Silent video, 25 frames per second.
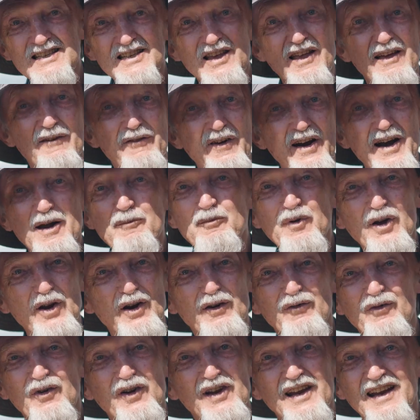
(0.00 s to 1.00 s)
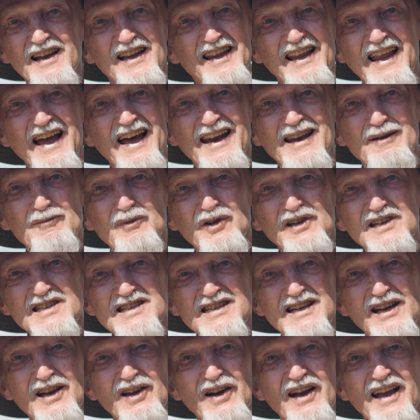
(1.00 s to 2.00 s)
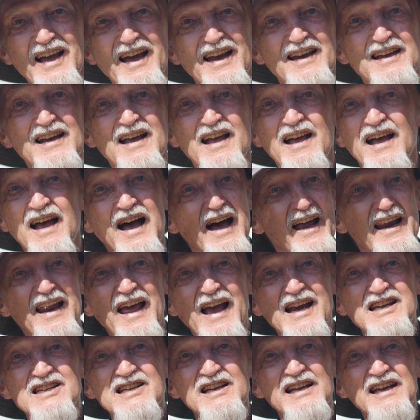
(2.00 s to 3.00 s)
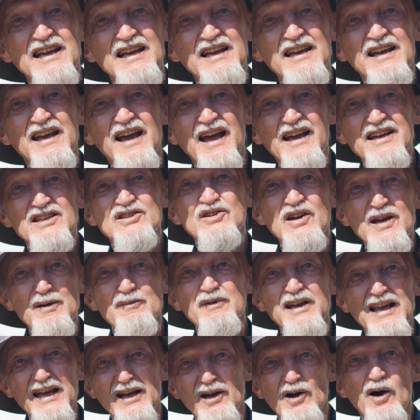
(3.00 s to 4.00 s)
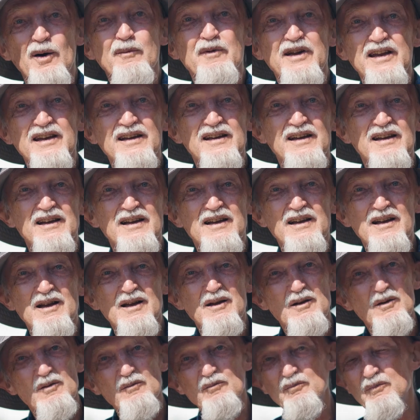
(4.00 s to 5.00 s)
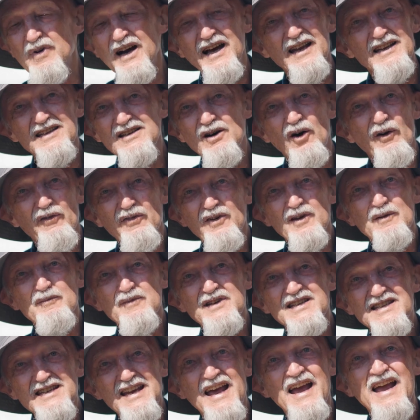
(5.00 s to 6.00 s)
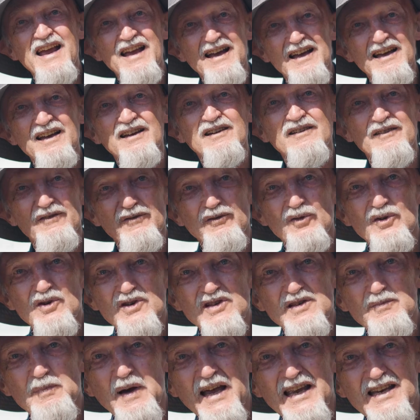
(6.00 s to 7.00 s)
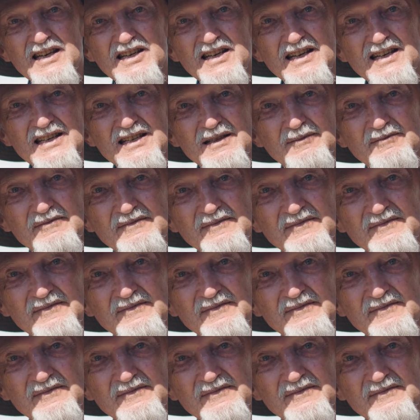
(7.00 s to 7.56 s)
So they're very beautiful little animals to look at and actually extremely common but often mistaken for sponges.